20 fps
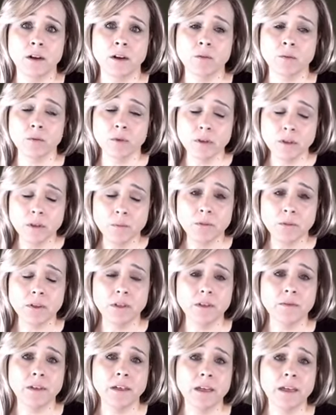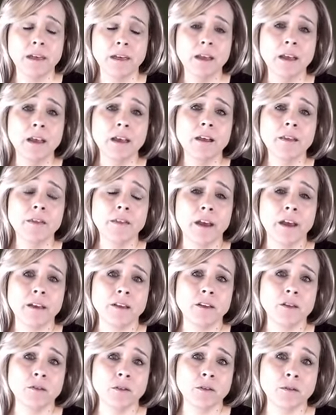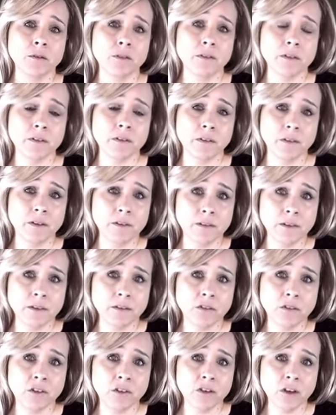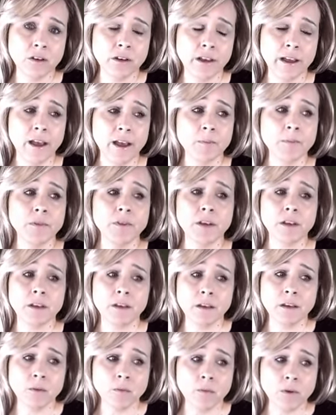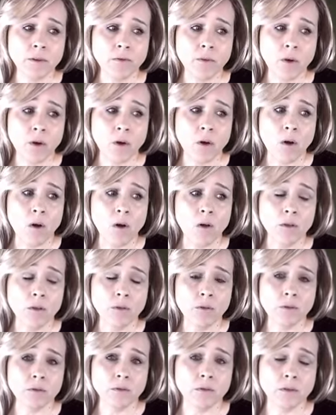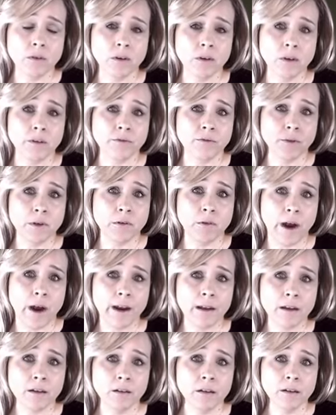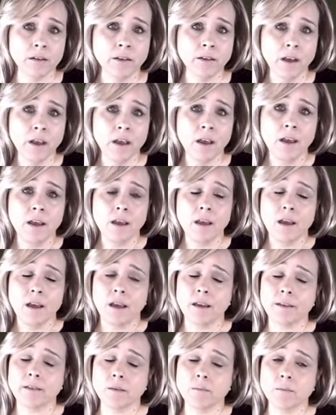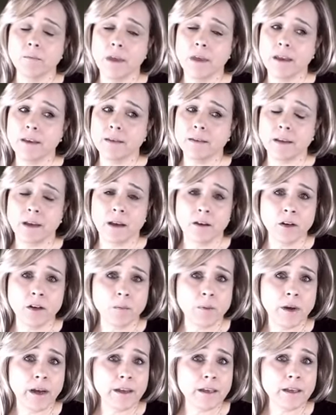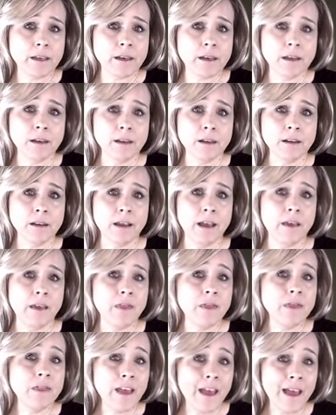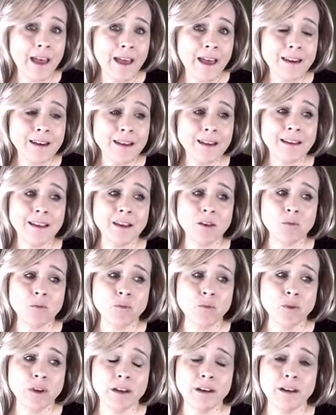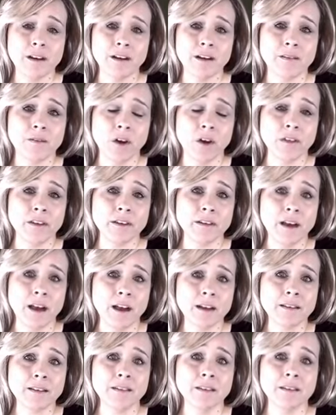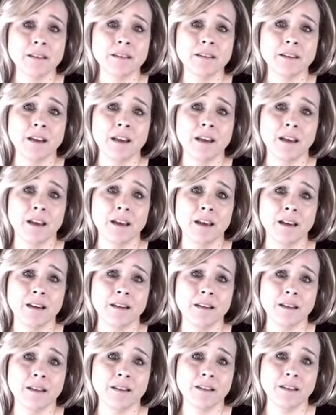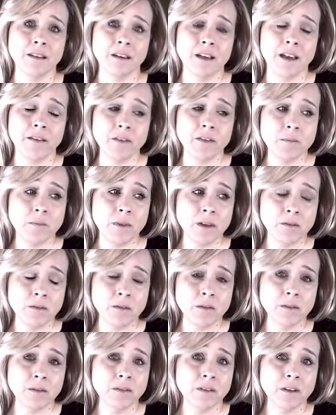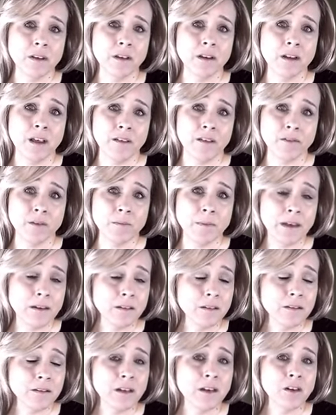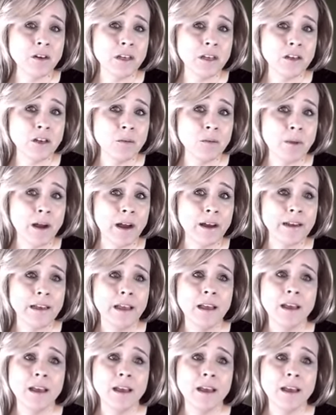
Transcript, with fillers: I really believe in it that you use the C60 gel caps that get rid of all those uh, free radicals it's amazing how your body can heal and then get rid of all the toxins and the heavy minerals and heavy metals that are in your body.